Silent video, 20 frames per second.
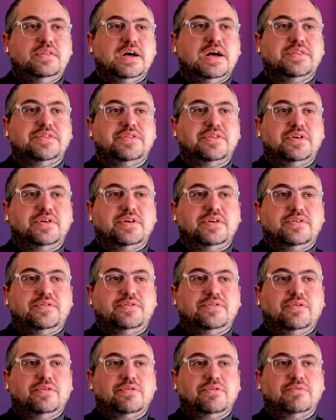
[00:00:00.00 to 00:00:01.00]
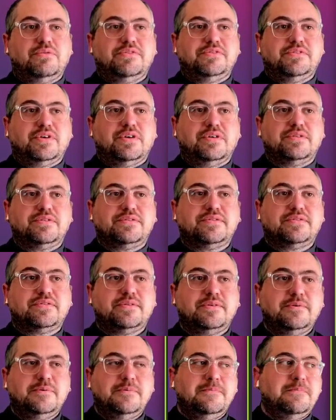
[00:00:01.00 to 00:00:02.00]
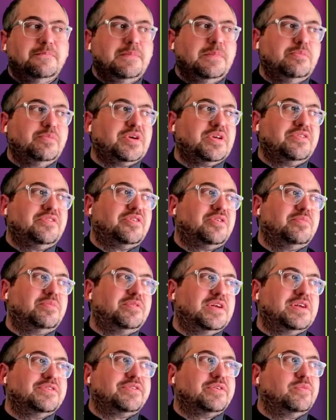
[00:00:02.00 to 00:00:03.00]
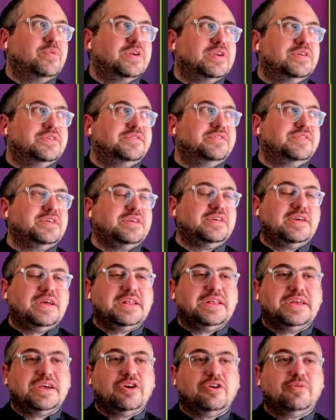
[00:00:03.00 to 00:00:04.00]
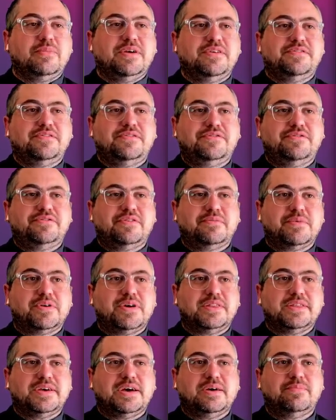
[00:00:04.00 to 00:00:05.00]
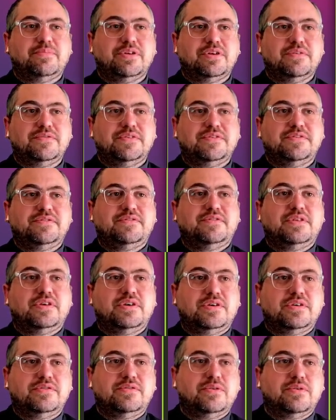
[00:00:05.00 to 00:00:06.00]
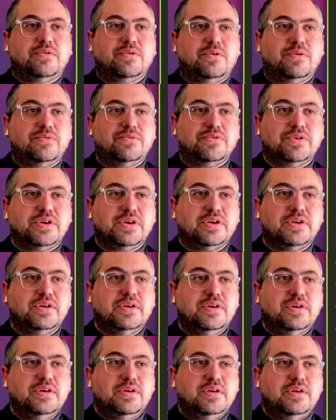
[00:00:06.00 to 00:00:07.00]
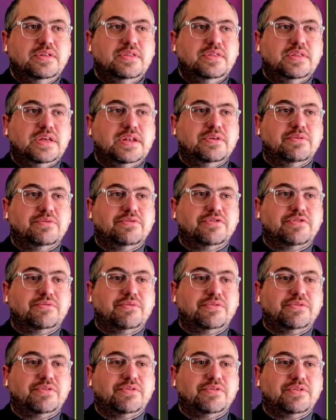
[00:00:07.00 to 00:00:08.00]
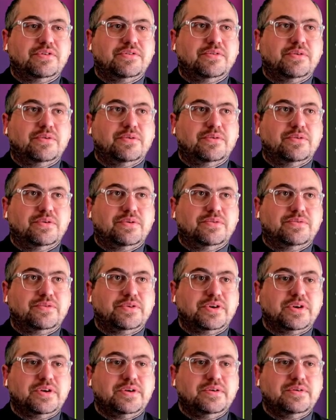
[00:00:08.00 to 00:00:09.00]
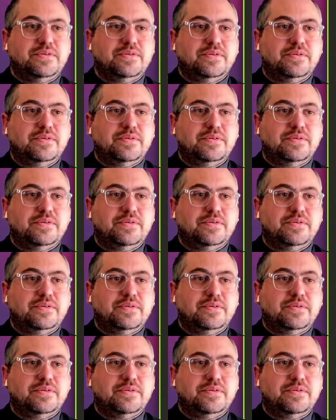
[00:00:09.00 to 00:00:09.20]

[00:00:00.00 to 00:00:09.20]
not the total results, because you could potentially want to see any error message or something like that. But if it's the total only, then it will just return the total only.